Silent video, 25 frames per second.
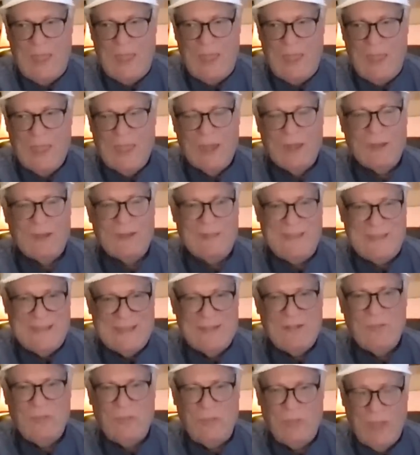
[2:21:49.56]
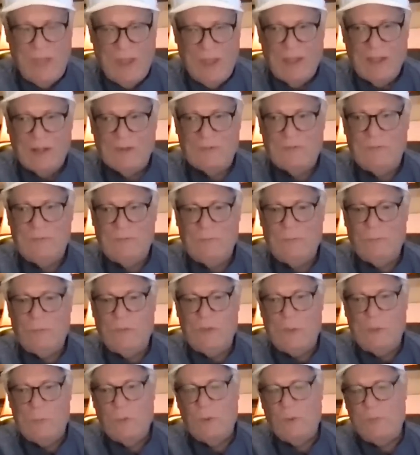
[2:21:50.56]
And in that,
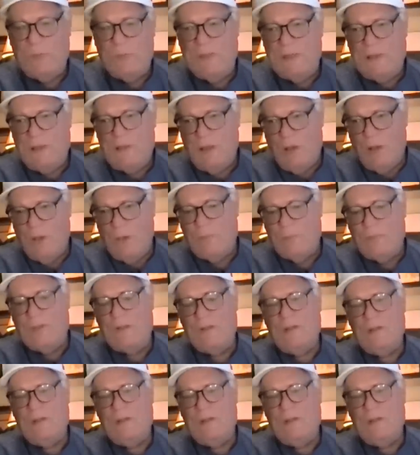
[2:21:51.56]
we will become